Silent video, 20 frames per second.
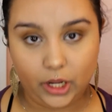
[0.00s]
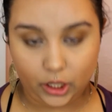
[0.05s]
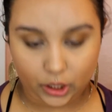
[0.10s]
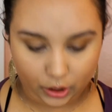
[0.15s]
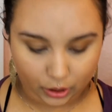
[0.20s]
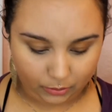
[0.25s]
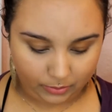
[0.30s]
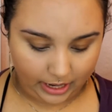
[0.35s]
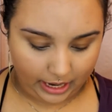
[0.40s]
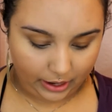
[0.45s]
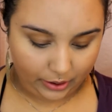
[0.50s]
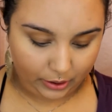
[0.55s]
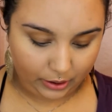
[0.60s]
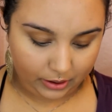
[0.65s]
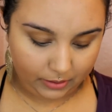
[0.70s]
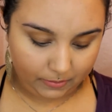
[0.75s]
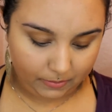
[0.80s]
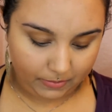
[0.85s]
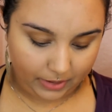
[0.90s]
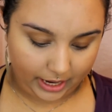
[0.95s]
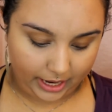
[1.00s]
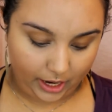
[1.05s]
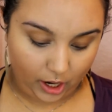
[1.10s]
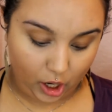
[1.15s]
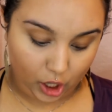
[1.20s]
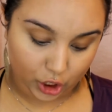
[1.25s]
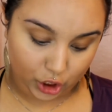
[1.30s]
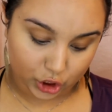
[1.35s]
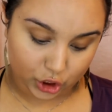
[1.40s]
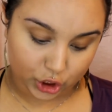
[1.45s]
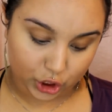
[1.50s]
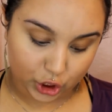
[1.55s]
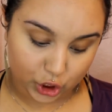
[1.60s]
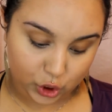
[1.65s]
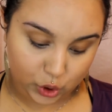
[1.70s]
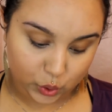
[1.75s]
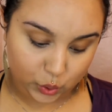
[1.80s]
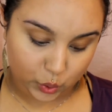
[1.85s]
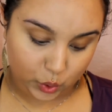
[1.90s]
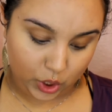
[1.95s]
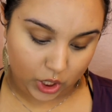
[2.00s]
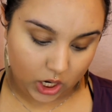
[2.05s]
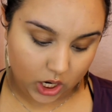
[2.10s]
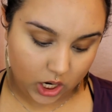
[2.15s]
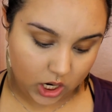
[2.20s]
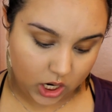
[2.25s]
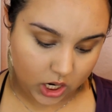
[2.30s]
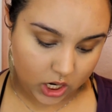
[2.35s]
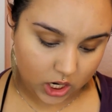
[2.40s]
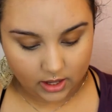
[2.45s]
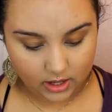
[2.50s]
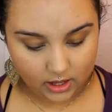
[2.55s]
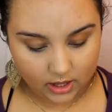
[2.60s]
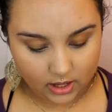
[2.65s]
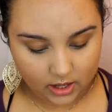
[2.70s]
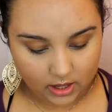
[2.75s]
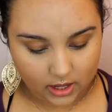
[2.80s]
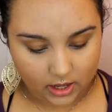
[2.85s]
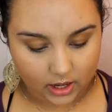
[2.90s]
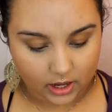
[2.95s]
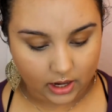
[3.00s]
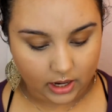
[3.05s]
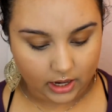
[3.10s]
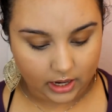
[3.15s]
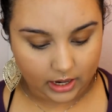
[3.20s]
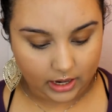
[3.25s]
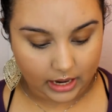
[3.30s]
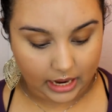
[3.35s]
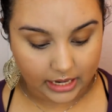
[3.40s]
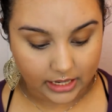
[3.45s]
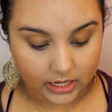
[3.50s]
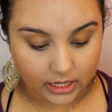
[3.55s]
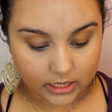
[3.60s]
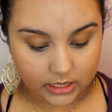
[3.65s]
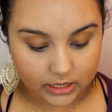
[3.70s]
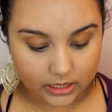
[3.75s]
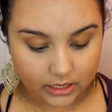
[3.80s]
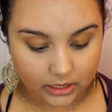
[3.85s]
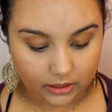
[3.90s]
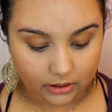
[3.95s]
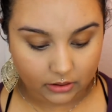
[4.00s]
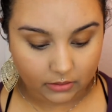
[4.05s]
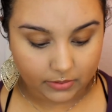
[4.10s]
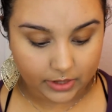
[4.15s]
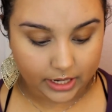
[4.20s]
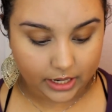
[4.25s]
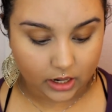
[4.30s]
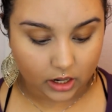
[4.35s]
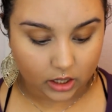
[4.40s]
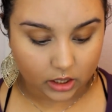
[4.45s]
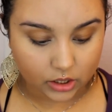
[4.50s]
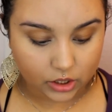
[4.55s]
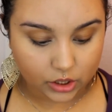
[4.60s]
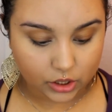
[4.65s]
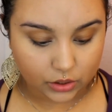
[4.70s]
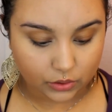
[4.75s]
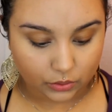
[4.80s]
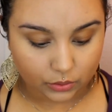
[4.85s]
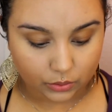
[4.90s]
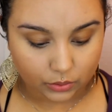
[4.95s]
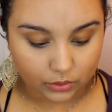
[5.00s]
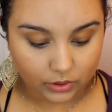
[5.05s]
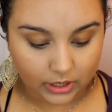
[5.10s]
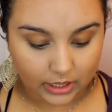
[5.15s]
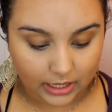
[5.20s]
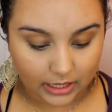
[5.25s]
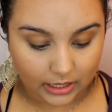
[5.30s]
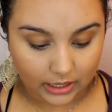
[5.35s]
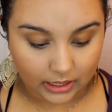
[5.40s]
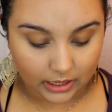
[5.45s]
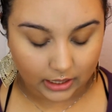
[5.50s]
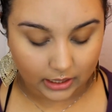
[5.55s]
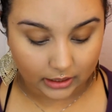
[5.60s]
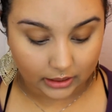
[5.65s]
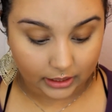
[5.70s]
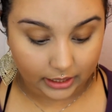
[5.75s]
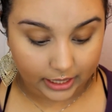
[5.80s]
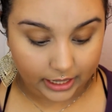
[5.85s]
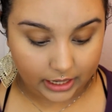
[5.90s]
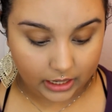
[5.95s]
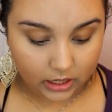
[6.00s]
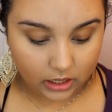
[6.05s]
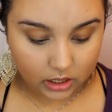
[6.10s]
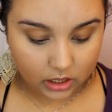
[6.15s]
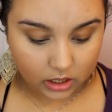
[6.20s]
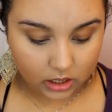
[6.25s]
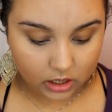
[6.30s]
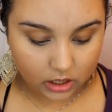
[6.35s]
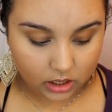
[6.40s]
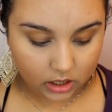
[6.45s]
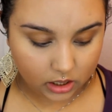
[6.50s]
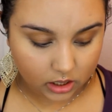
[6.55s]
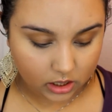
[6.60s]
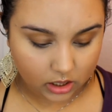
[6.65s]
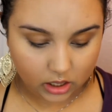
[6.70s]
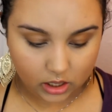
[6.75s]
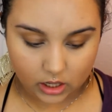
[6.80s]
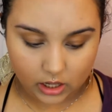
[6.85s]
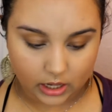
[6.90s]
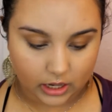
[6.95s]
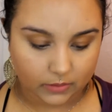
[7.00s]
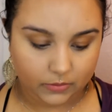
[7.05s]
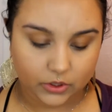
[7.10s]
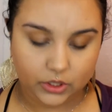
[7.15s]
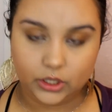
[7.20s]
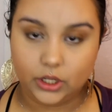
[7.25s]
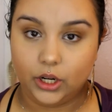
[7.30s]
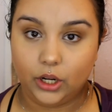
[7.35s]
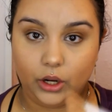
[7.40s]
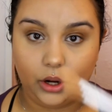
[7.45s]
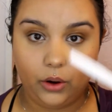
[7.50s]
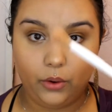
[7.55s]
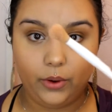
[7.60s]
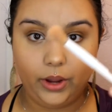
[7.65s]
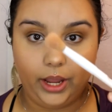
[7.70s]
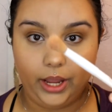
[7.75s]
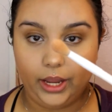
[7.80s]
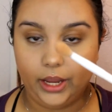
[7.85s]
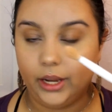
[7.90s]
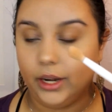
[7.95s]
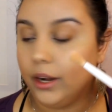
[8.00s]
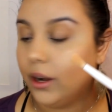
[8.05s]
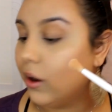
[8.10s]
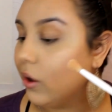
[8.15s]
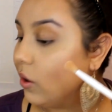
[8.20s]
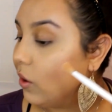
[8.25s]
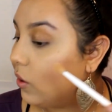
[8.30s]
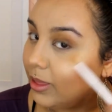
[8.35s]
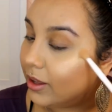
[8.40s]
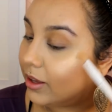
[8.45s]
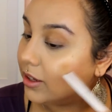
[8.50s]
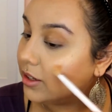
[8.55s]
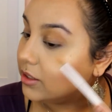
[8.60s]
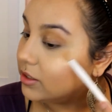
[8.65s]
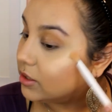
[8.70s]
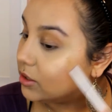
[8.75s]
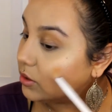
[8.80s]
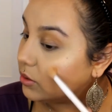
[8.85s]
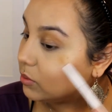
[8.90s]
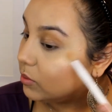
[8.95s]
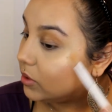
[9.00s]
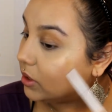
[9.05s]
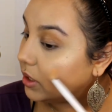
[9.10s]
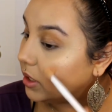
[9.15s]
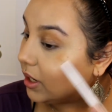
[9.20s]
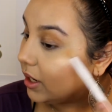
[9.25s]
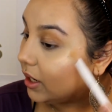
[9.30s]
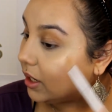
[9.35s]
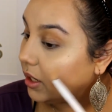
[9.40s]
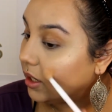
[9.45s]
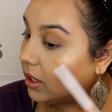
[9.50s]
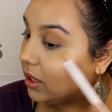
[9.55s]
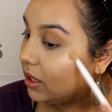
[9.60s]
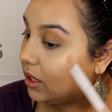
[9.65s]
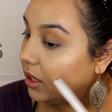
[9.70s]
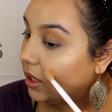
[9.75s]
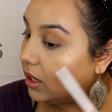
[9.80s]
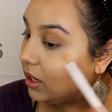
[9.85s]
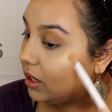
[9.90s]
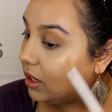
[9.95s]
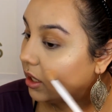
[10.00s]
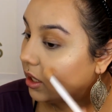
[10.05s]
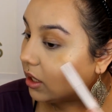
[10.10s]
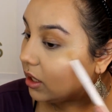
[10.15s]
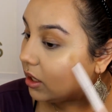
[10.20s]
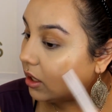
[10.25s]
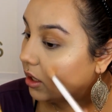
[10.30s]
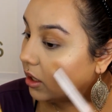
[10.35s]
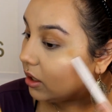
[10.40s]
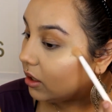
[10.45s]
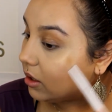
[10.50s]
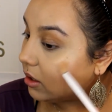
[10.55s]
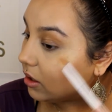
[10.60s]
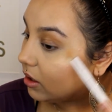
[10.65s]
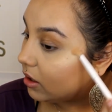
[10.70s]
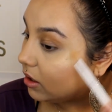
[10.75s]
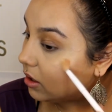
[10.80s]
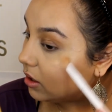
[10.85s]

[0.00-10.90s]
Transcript: Glow Powder by Artist Couture. And I dusted a little bit onto the lid. And I'm just going to go in. This is what I needed.